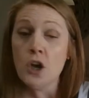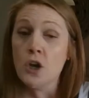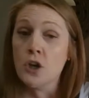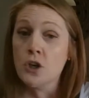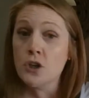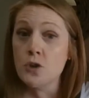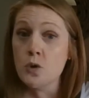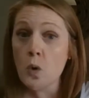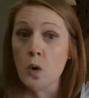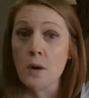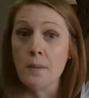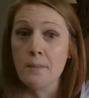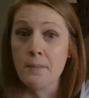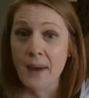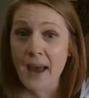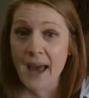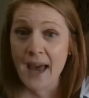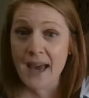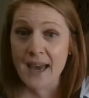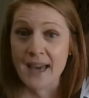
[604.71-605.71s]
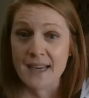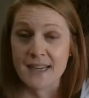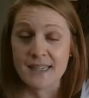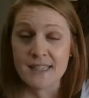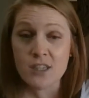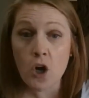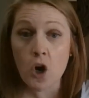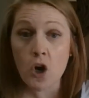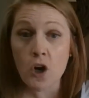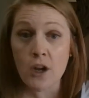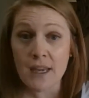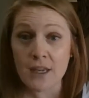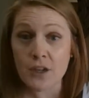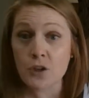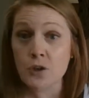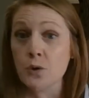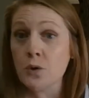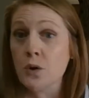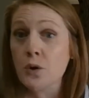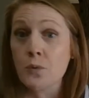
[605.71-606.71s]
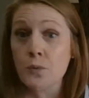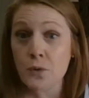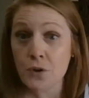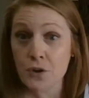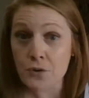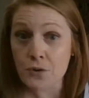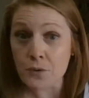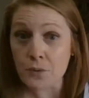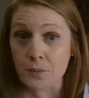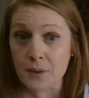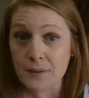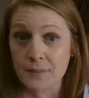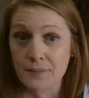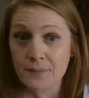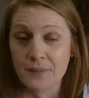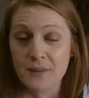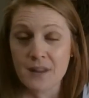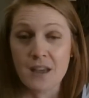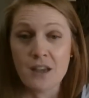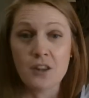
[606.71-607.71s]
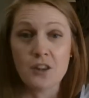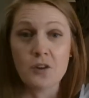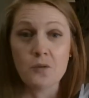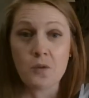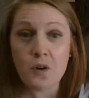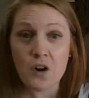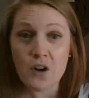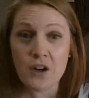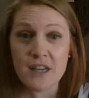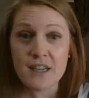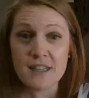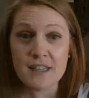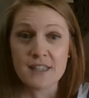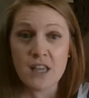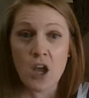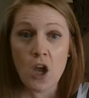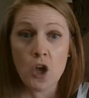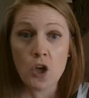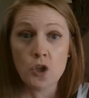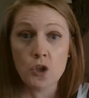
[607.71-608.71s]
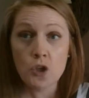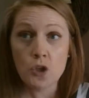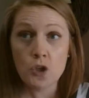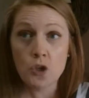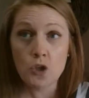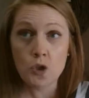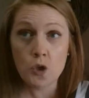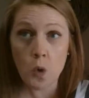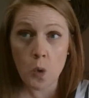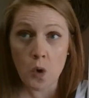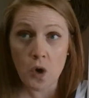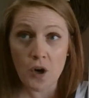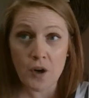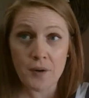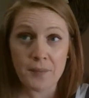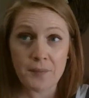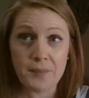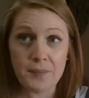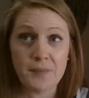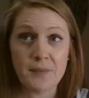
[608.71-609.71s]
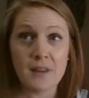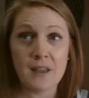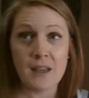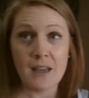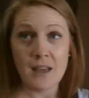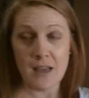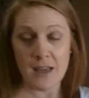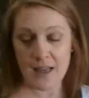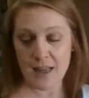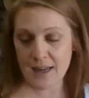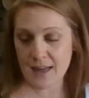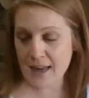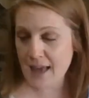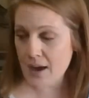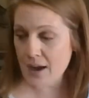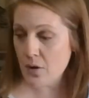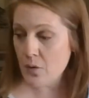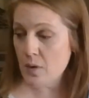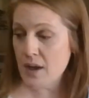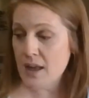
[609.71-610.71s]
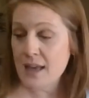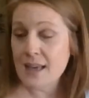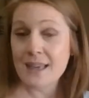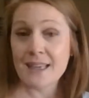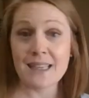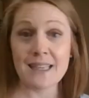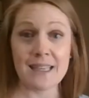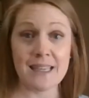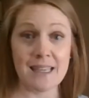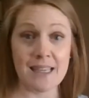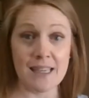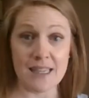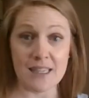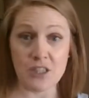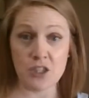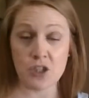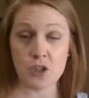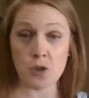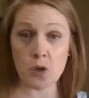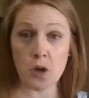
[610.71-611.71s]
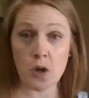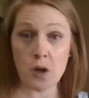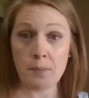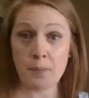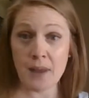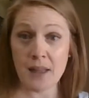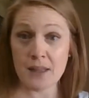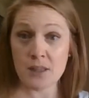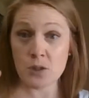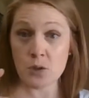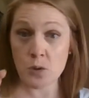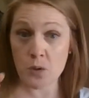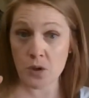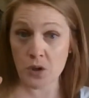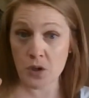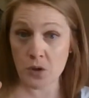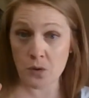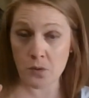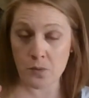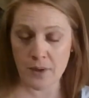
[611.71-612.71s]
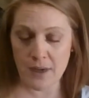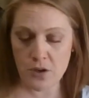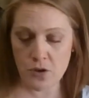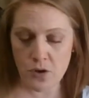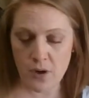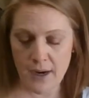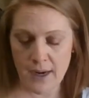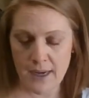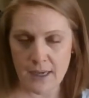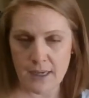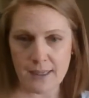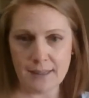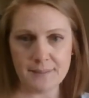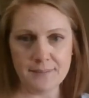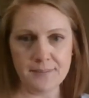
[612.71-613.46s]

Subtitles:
Your bags are in your room. The word is your. Now, get your pencil or your red crayon.